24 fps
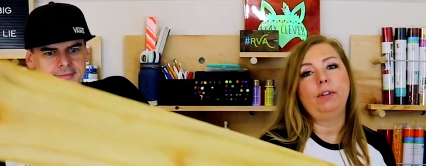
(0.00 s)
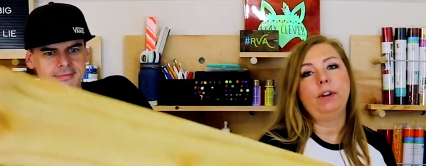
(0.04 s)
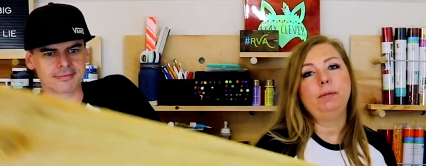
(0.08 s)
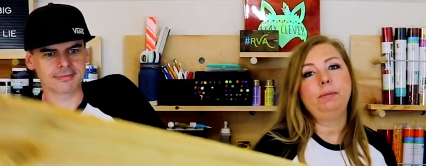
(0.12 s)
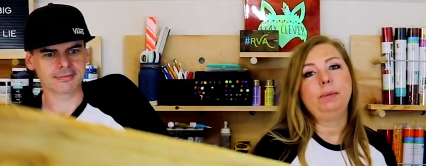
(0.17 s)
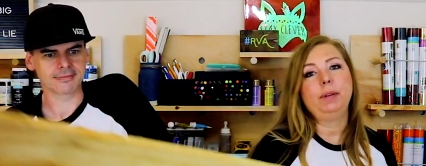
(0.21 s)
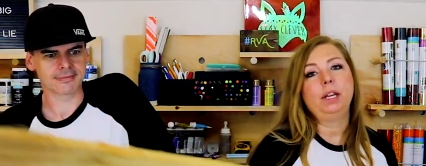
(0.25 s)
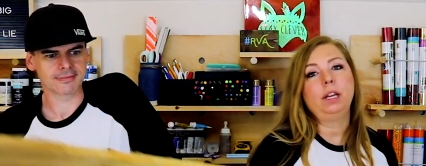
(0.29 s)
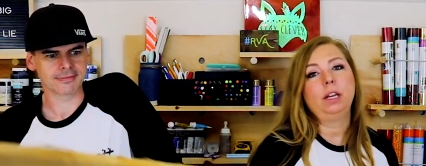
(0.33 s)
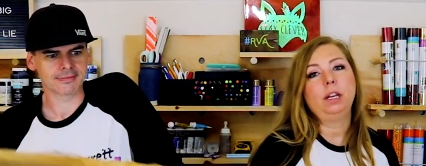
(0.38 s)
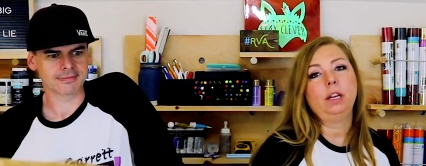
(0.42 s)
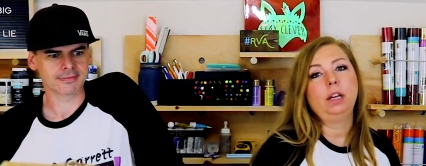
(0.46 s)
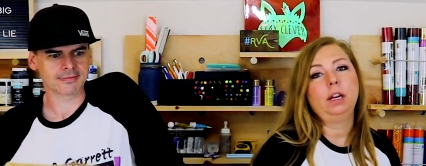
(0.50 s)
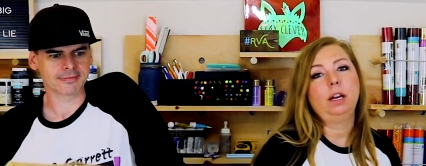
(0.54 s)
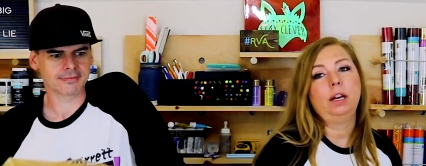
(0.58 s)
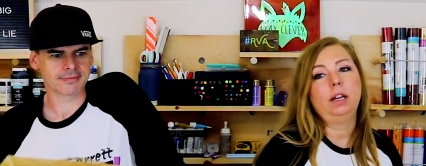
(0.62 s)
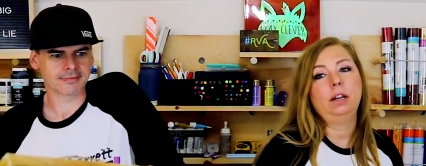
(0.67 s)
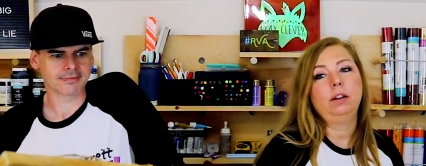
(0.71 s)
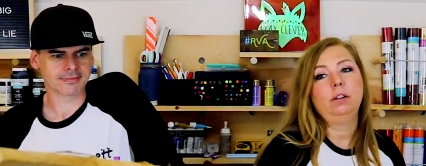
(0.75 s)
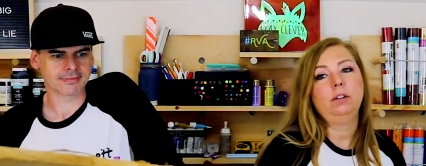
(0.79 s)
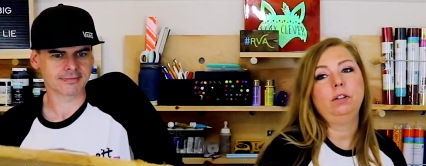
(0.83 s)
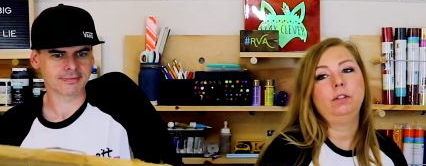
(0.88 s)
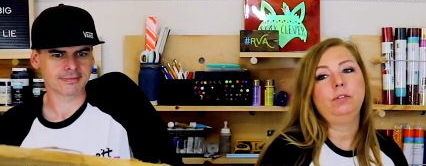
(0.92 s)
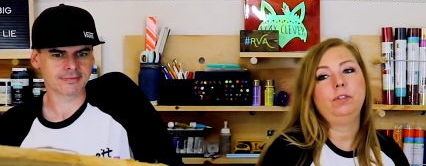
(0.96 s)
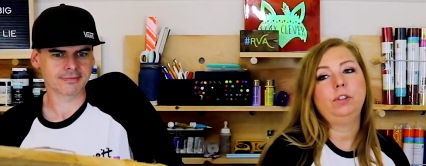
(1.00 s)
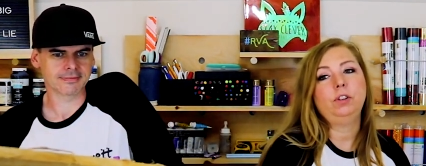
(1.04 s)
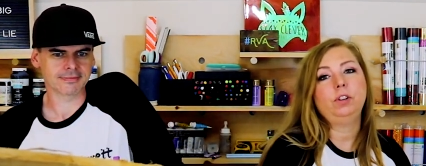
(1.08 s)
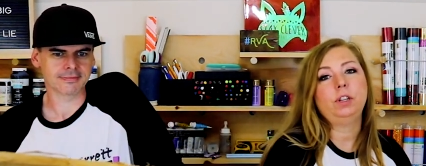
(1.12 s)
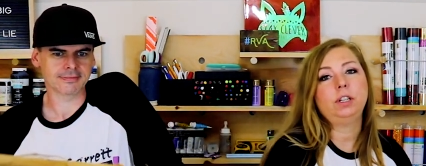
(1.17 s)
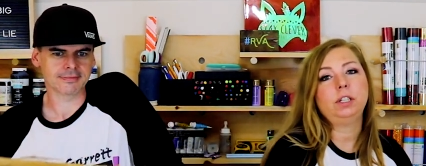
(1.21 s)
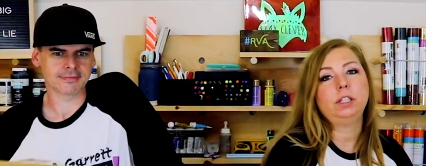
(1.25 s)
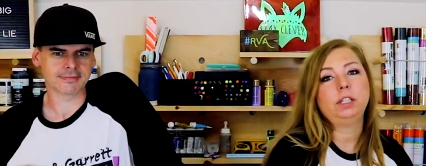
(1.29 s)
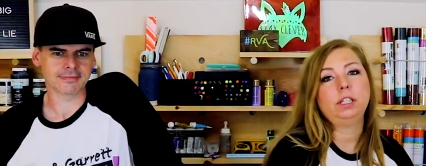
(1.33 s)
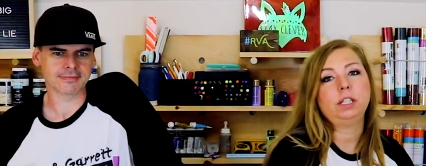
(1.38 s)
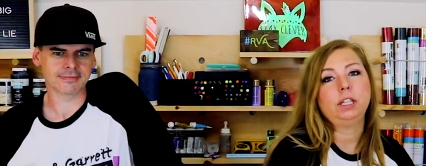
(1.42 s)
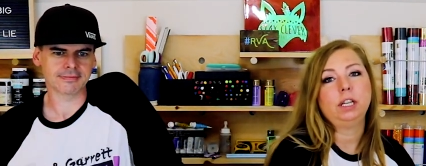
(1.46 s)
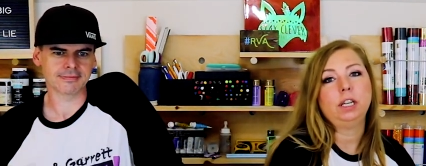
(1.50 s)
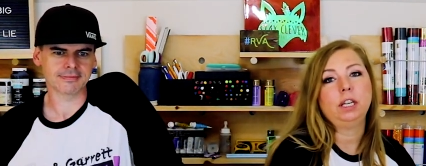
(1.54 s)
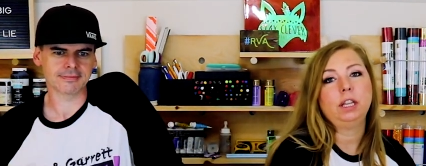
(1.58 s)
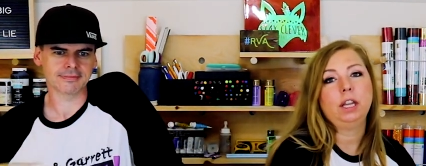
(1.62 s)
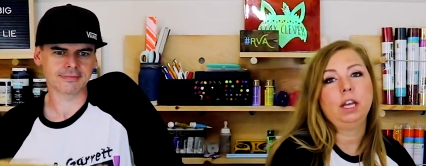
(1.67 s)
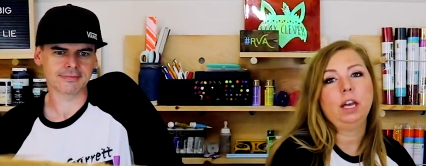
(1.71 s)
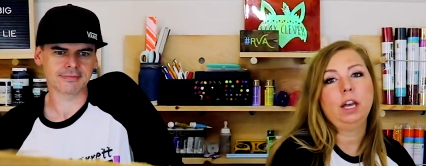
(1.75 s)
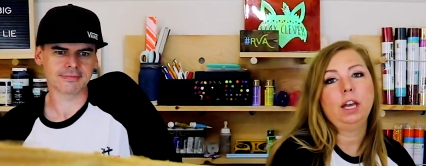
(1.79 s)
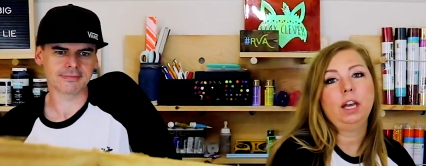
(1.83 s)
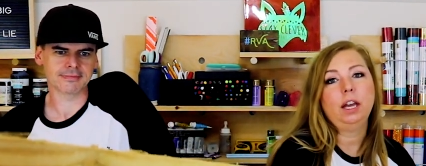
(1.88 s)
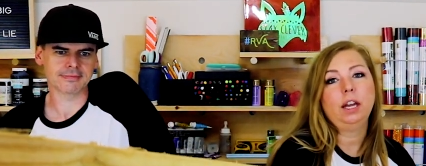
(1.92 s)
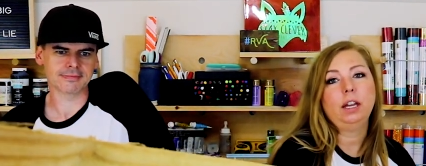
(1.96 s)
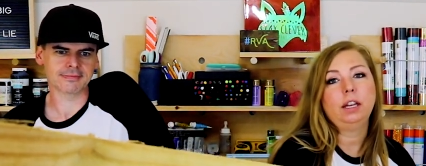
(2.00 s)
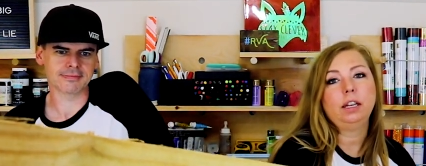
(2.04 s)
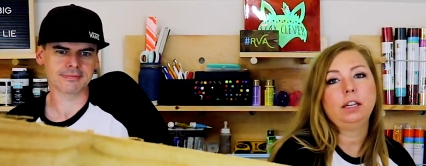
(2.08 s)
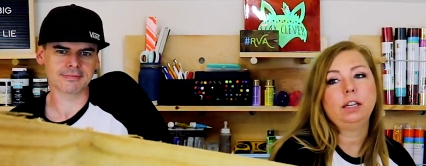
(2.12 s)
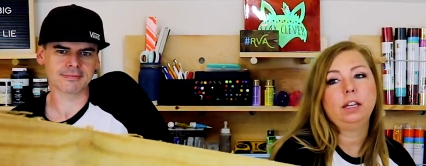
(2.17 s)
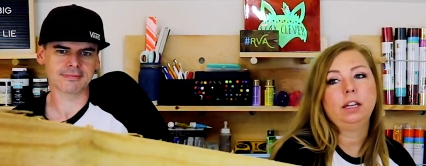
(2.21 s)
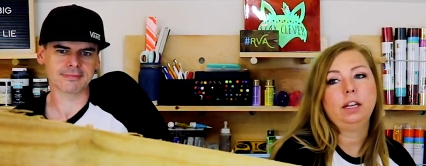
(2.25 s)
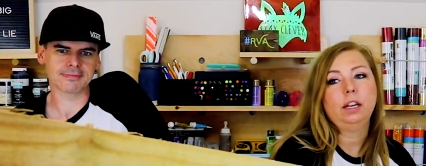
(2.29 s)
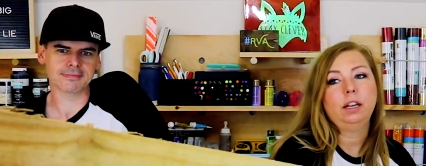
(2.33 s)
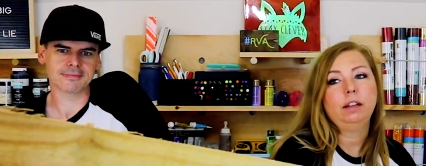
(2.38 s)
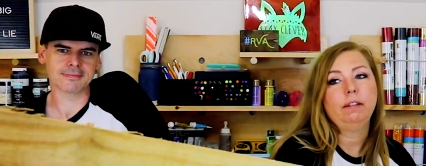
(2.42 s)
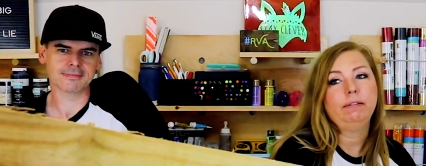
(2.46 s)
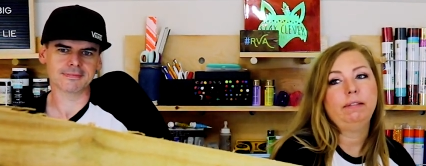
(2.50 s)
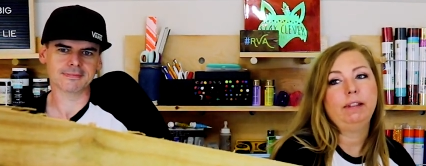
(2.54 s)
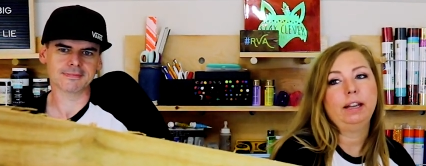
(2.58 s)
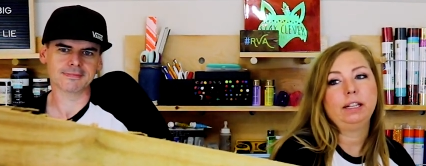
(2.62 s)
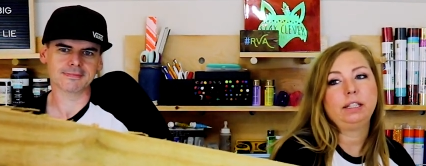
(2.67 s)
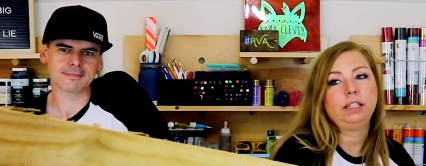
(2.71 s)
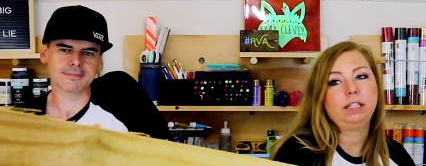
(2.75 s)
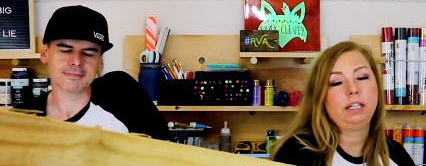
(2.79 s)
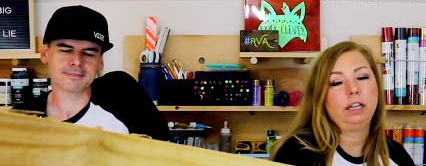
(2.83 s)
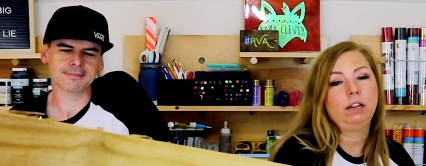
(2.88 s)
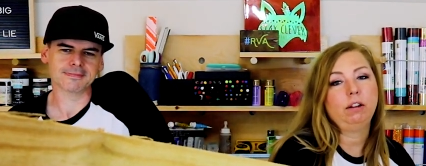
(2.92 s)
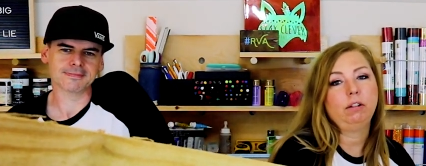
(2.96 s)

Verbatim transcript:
Speaker 1: I mean, I don't know if you can see that. That's